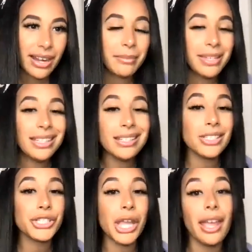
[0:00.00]
Right,
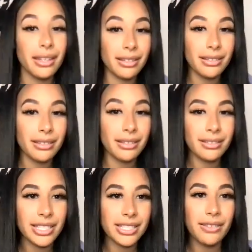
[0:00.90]
me and Jen,
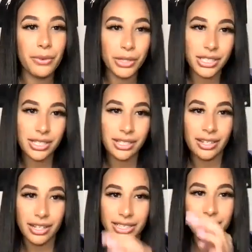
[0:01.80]
right, Jen
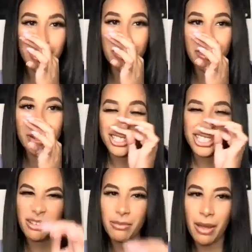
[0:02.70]
Fortune, our
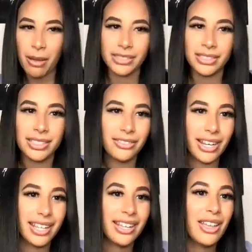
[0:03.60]
chair mama,
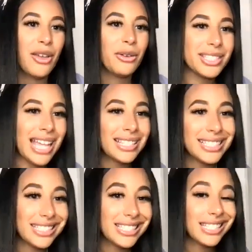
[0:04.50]
right, was
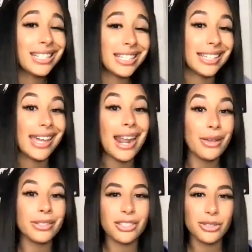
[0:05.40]
actually just in a
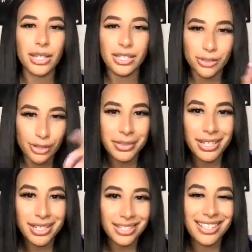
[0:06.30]
Get Out situation.
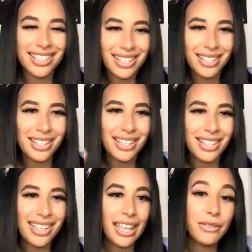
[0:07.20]
So I'm gonna,
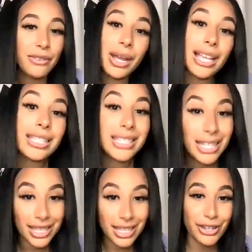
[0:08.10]
if you
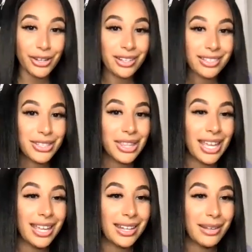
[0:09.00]
guys sit here
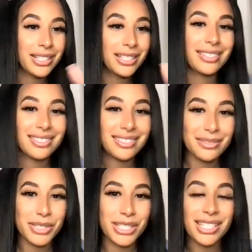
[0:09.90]
till the end, I'm
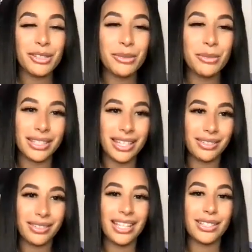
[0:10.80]
gonna tell you
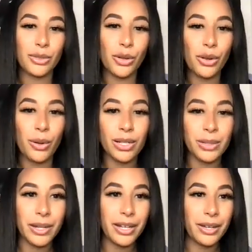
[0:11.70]
about that. Okay, so don't
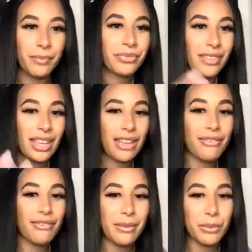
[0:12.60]
go anywhere.
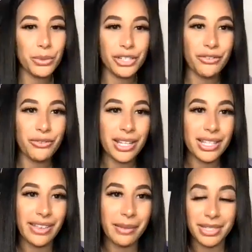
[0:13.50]
Invite more of your
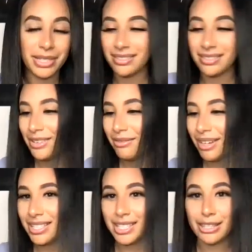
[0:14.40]
friends, family,
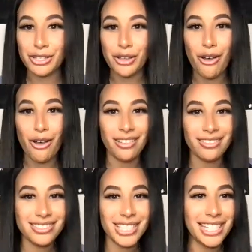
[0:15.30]
right, to this
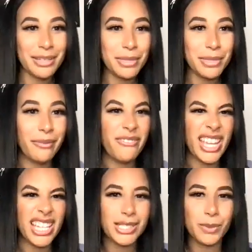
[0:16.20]
call so they can
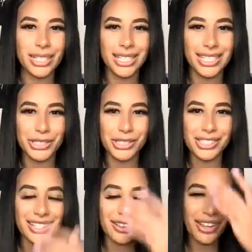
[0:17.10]
become phase one leaders.
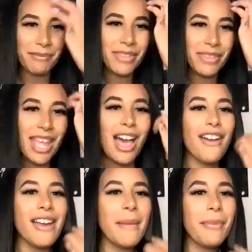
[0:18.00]
Okay,
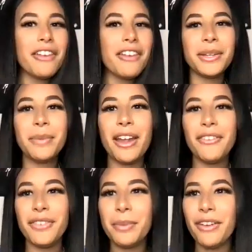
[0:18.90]
all right, perfect,
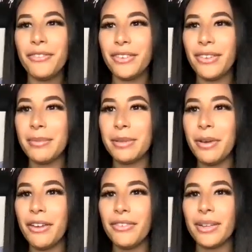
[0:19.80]
family,
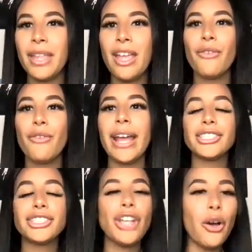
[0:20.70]
perfect. Right,
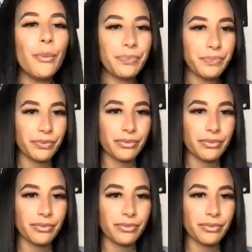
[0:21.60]
so